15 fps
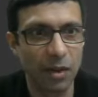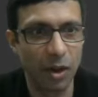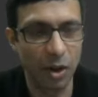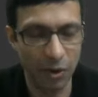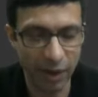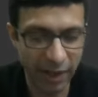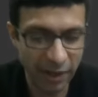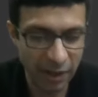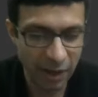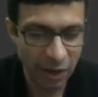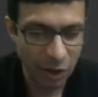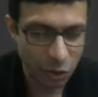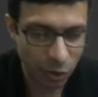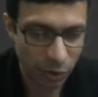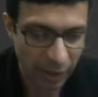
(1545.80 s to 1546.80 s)
All right,
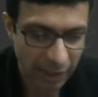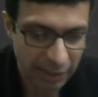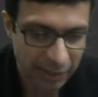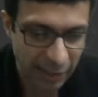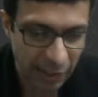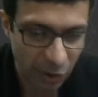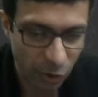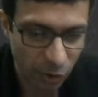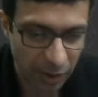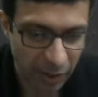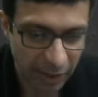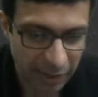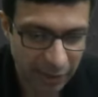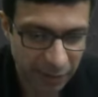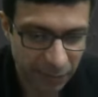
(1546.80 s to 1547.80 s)
so let's take a look,
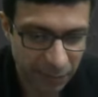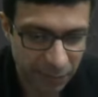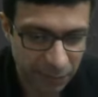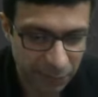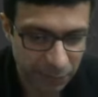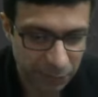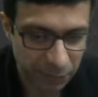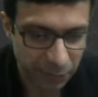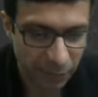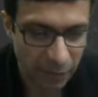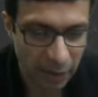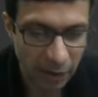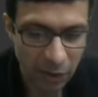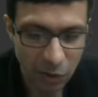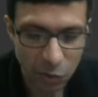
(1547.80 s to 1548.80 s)
guys.
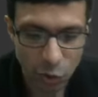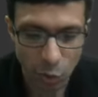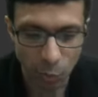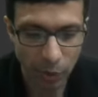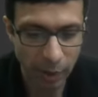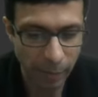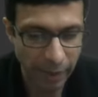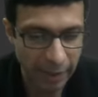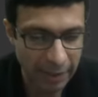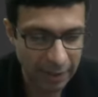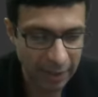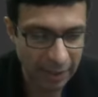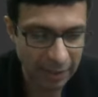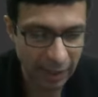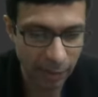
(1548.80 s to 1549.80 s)
So we'll be
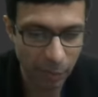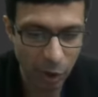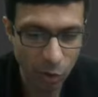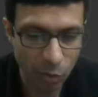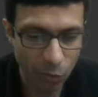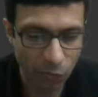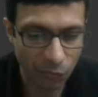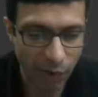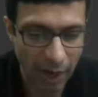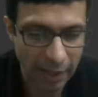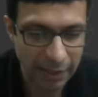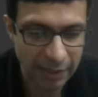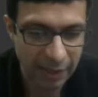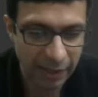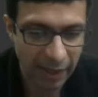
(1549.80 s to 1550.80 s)
discussing about
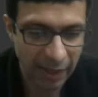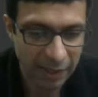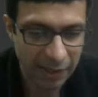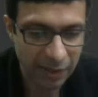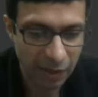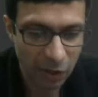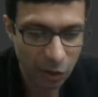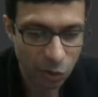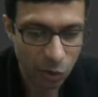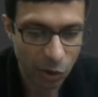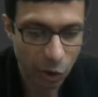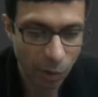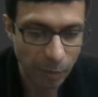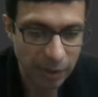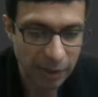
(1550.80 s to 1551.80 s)
valency next. So
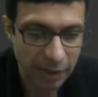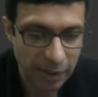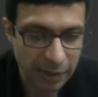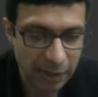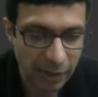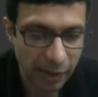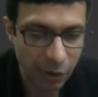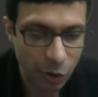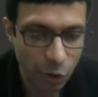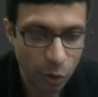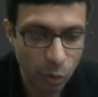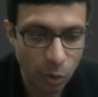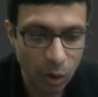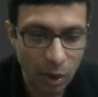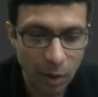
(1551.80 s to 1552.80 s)
atomicity is clear to
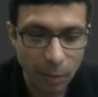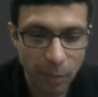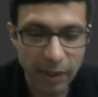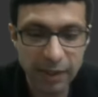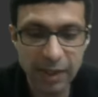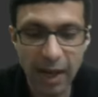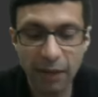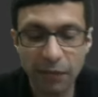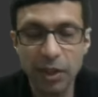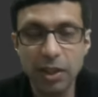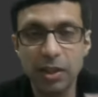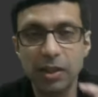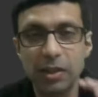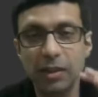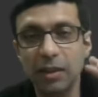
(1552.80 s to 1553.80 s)
you. Please have
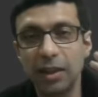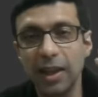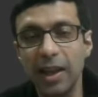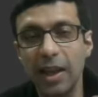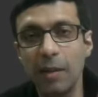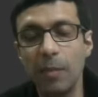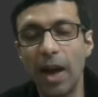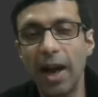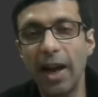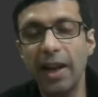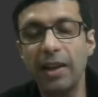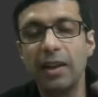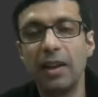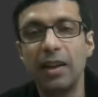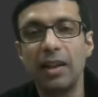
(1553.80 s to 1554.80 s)
this thing in
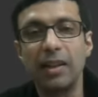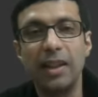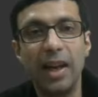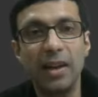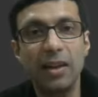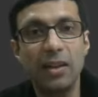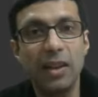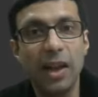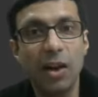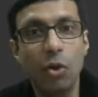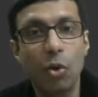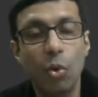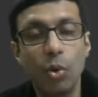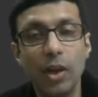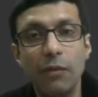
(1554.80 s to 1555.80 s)
mind that they
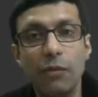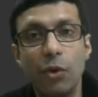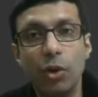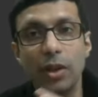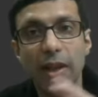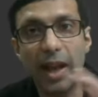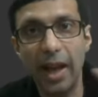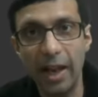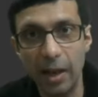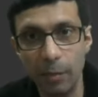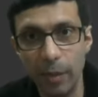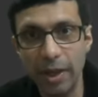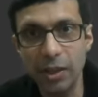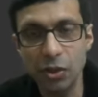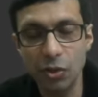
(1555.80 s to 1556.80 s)
are only for the
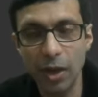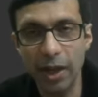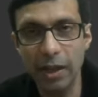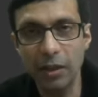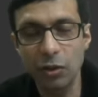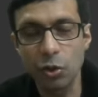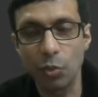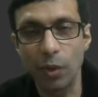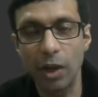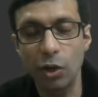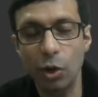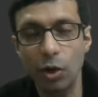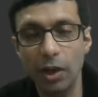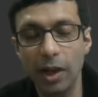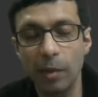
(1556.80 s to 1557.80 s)
elements, right? So we are
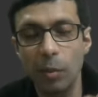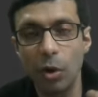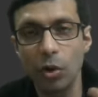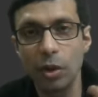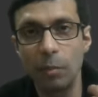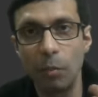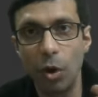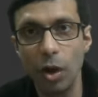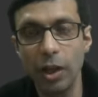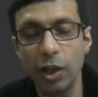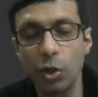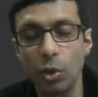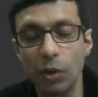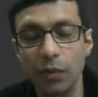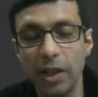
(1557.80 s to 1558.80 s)
talking about the
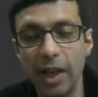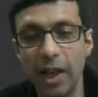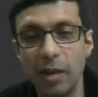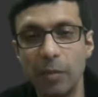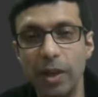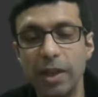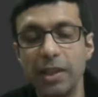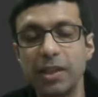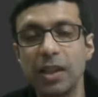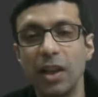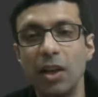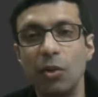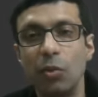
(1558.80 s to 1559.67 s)
molecule of the elements,